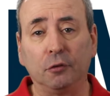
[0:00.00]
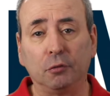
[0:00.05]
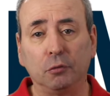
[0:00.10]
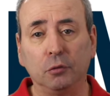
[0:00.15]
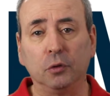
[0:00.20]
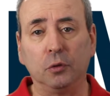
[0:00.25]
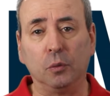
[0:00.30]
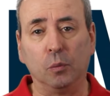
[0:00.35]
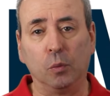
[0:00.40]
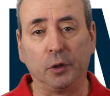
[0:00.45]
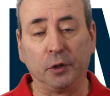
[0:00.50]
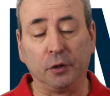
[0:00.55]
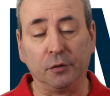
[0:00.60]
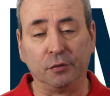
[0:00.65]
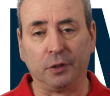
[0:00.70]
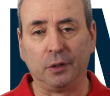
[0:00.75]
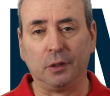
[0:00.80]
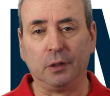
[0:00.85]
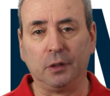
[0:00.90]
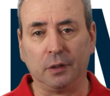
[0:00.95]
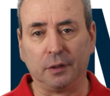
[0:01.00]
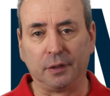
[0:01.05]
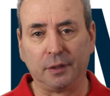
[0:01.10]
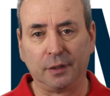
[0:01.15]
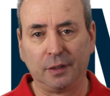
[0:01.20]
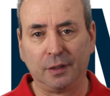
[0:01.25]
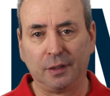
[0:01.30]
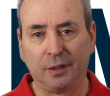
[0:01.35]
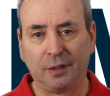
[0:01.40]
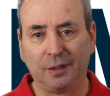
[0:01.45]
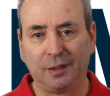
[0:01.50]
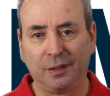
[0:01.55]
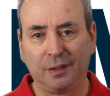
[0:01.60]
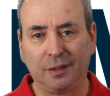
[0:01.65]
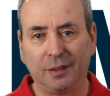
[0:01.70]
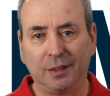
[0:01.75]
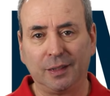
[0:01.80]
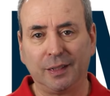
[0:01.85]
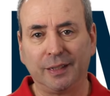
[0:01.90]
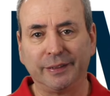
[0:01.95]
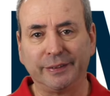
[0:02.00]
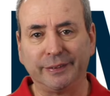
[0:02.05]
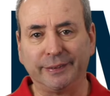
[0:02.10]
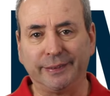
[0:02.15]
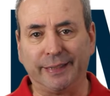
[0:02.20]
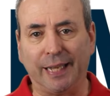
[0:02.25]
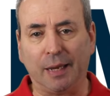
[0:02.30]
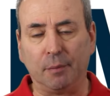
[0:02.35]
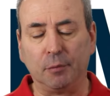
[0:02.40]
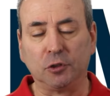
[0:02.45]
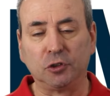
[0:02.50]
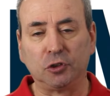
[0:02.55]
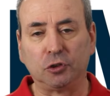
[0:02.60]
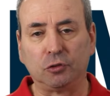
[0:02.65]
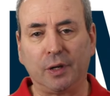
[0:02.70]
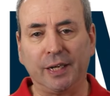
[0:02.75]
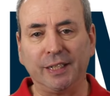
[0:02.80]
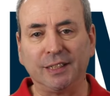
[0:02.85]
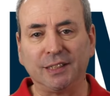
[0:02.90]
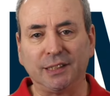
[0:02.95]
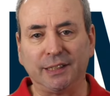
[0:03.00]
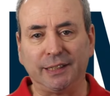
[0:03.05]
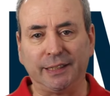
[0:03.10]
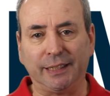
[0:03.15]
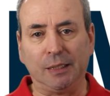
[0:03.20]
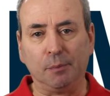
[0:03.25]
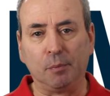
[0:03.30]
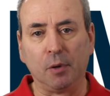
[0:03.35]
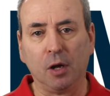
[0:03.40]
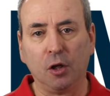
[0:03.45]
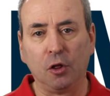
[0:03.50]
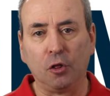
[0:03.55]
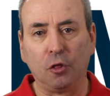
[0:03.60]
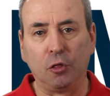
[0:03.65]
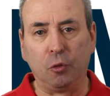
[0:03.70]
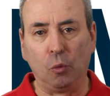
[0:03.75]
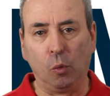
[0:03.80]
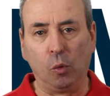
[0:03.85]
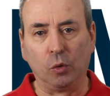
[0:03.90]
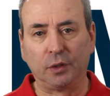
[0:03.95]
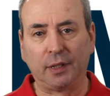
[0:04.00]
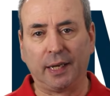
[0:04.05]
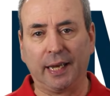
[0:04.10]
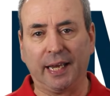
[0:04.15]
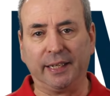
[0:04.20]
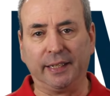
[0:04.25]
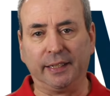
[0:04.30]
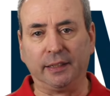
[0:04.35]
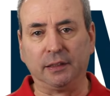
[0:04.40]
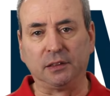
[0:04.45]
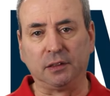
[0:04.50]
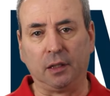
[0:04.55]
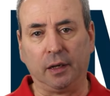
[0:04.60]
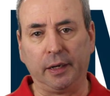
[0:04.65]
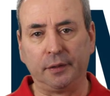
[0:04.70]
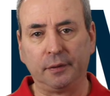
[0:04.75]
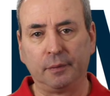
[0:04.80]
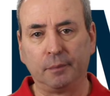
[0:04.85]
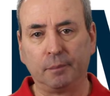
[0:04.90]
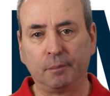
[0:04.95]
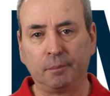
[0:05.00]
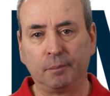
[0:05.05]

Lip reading: through what you've heard demonstrates deep thought and insight.